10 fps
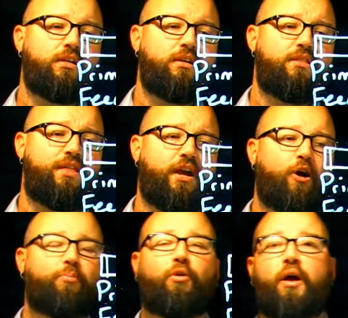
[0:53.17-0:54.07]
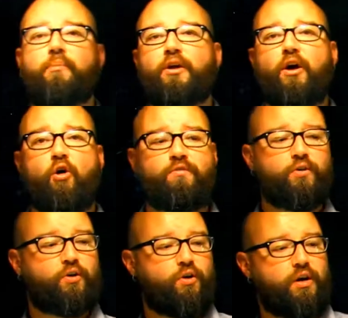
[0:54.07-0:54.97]
than our primary
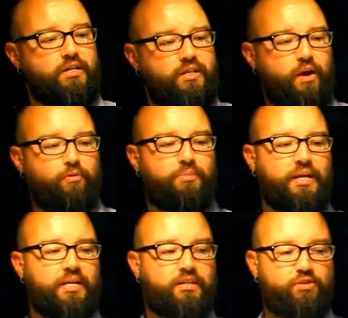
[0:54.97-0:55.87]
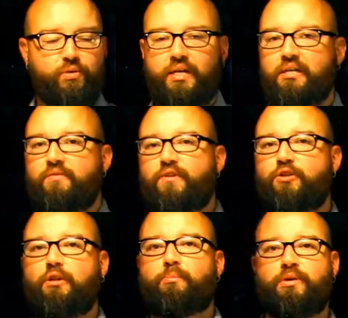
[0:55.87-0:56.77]
overcurrent. That would be to
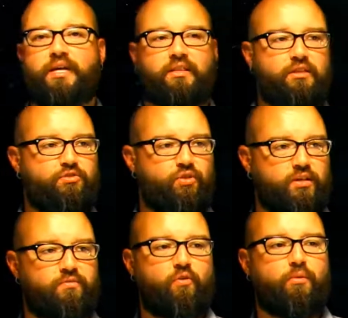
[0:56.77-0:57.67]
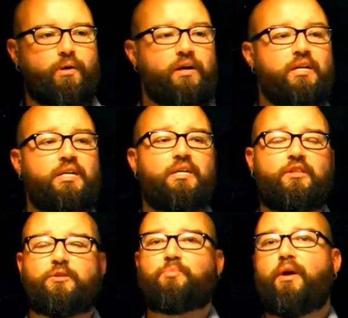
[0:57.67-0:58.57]
individually protect this transformer.
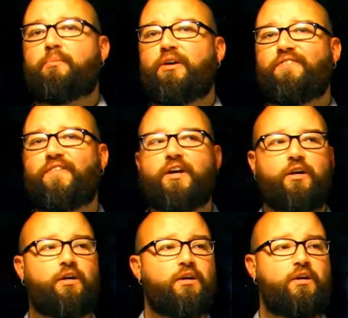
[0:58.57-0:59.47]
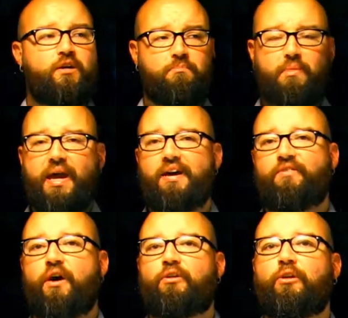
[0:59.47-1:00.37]
This primary feeder may have
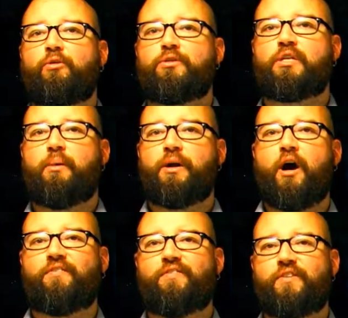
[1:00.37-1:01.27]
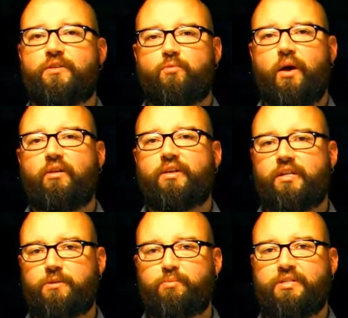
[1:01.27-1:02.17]
other loads coming off of it as well that
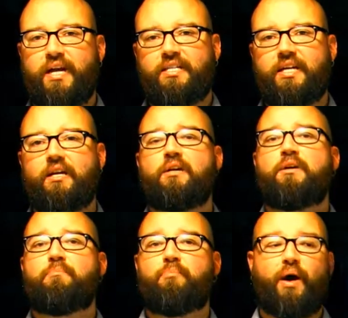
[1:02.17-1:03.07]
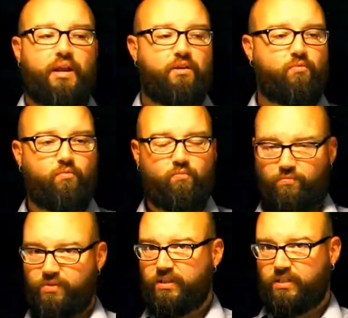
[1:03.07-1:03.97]
it's protecting, but this